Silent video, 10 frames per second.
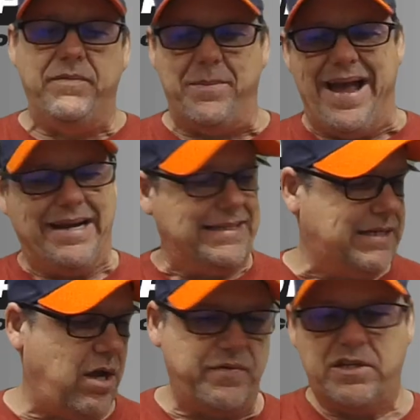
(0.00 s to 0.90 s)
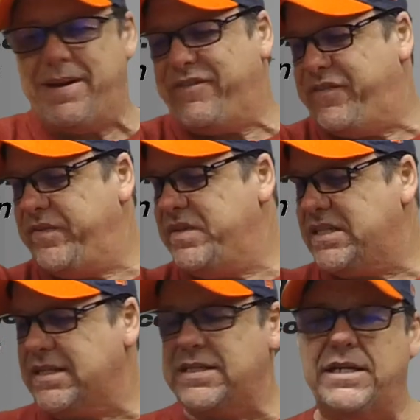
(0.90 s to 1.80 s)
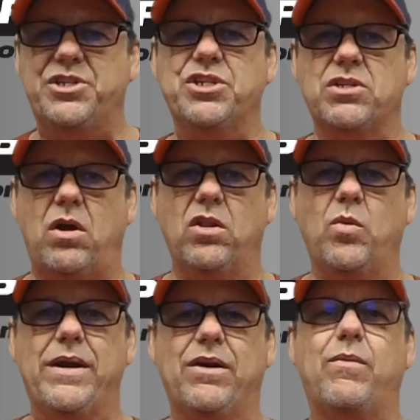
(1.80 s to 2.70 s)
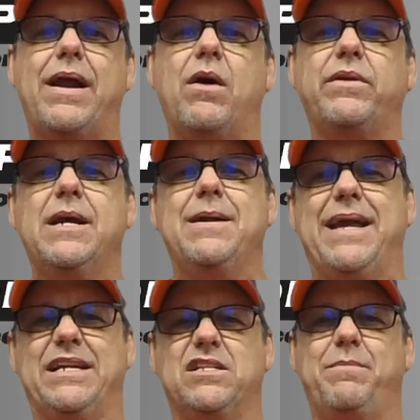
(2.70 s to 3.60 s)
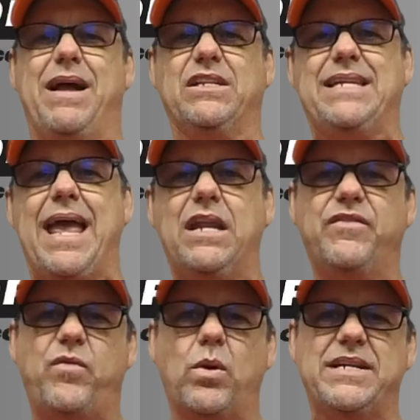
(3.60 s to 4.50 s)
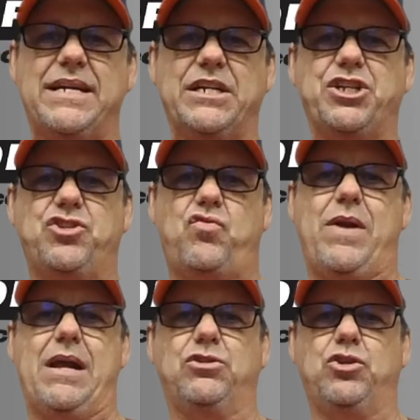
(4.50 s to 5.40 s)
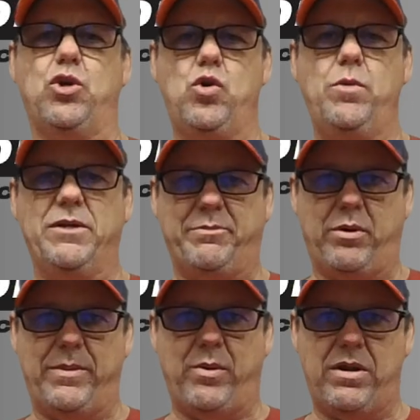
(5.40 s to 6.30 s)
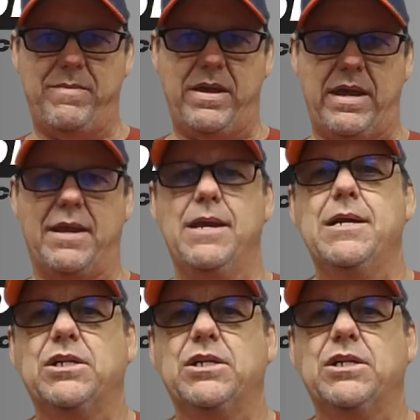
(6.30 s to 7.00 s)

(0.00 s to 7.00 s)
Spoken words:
The bag itself is about 56 inches all the way around, and it's about 10 to 14 inches around. So the hoop is pretty big.